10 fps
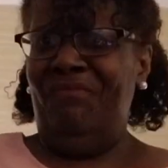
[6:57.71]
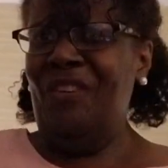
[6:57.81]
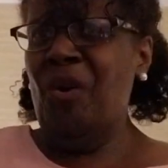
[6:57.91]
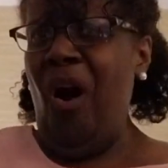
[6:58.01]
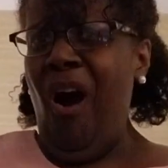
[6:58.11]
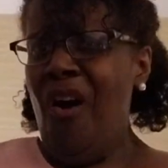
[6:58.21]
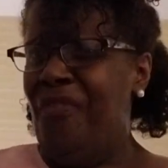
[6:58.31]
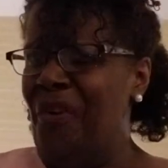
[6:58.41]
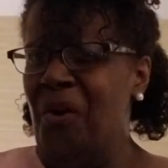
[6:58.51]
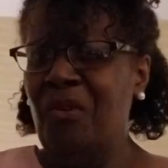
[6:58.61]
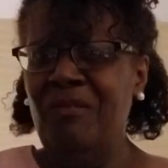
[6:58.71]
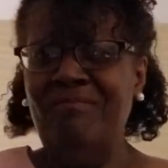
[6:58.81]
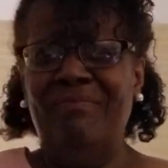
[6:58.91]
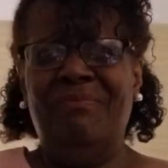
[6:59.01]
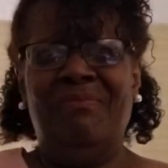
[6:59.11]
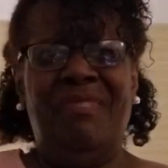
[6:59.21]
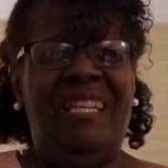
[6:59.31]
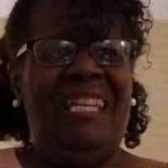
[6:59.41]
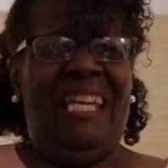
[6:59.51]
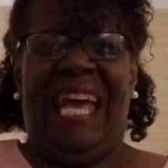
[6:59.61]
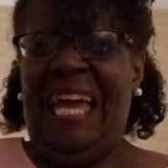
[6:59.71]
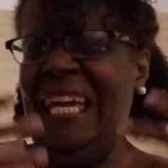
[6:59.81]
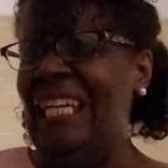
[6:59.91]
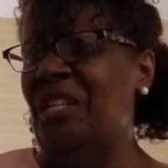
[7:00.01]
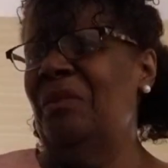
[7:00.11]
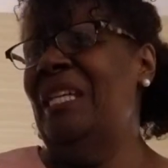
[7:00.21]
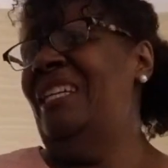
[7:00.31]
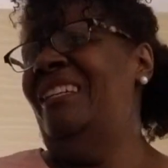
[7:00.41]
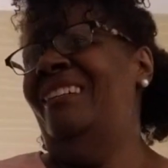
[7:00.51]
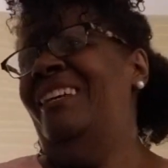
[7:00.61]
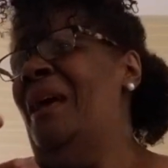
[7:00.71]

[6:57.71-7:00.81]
feel awful, angry,